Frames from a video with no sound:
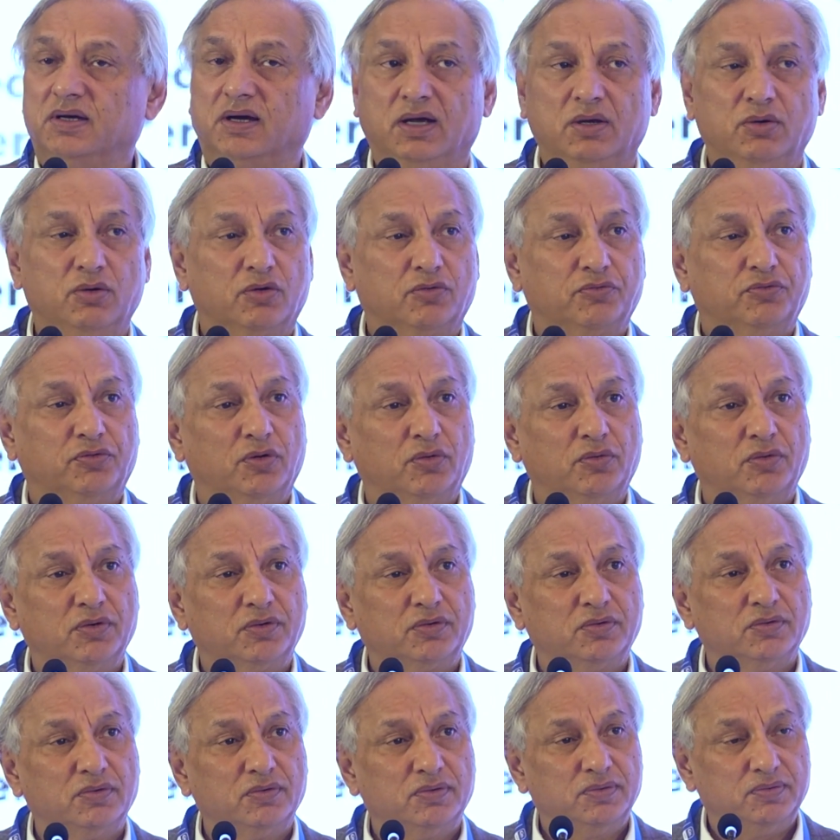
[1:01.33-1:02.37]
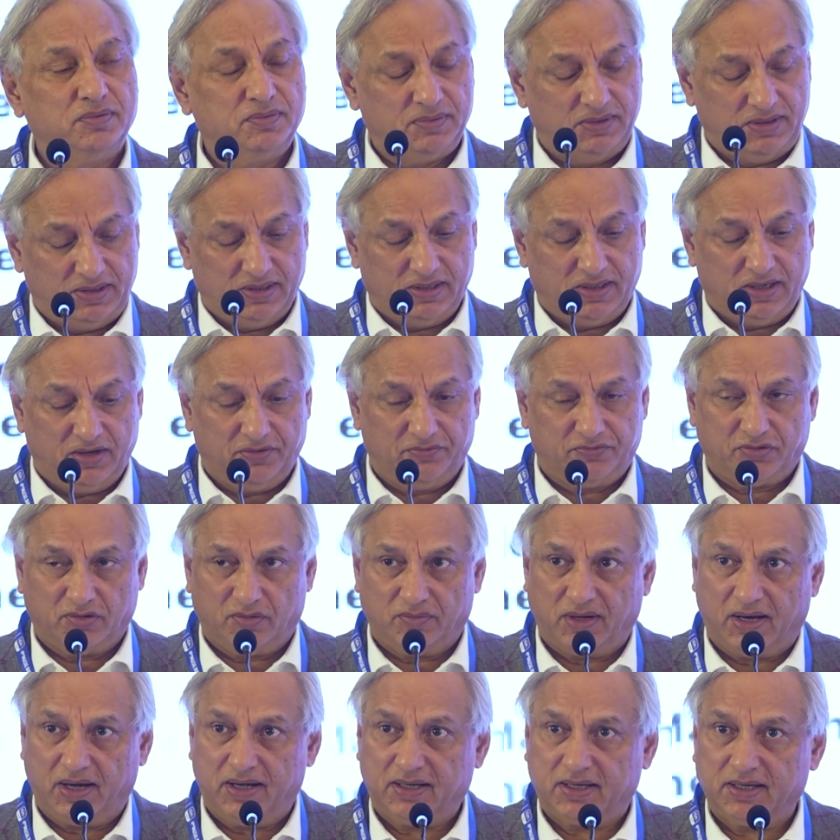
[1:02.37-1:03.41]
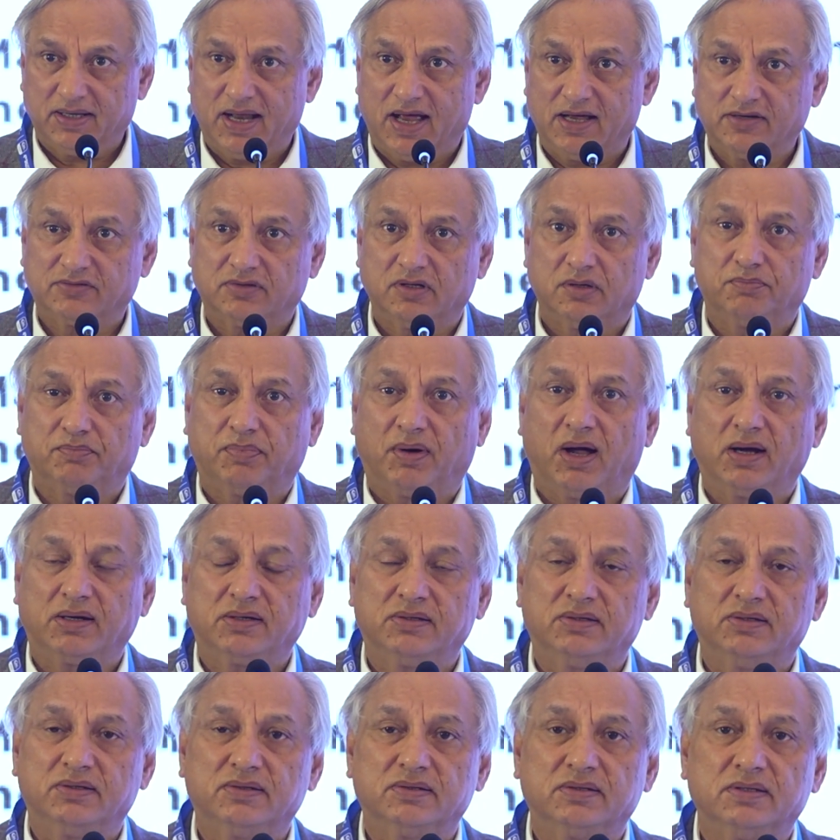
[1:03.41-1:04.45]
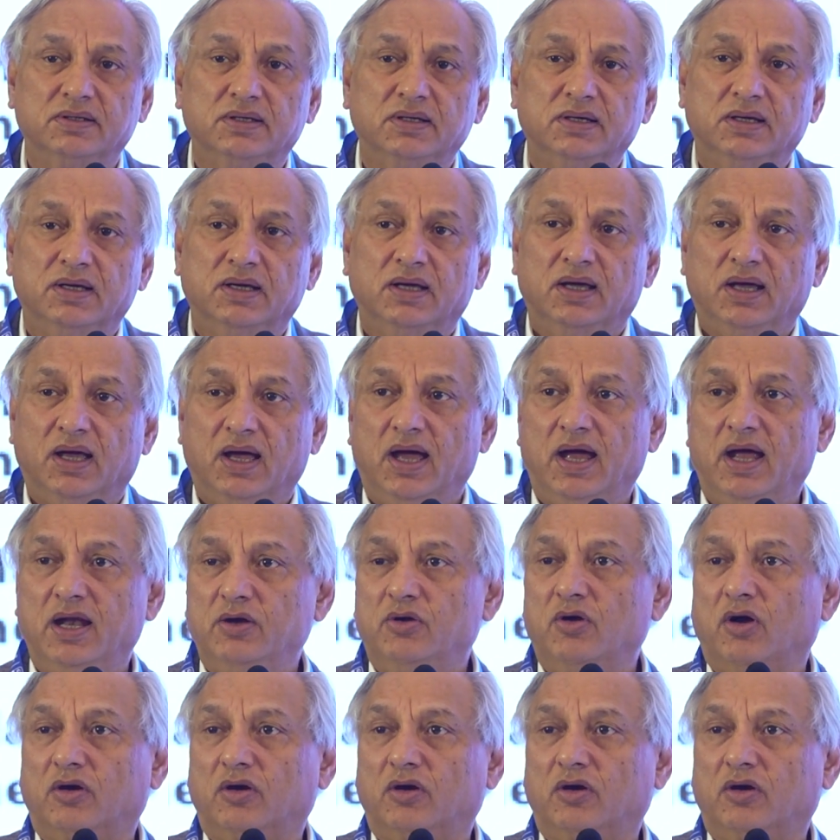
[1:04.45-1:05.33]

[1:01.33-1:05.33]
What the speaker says: I look forward to hearing from our international partners and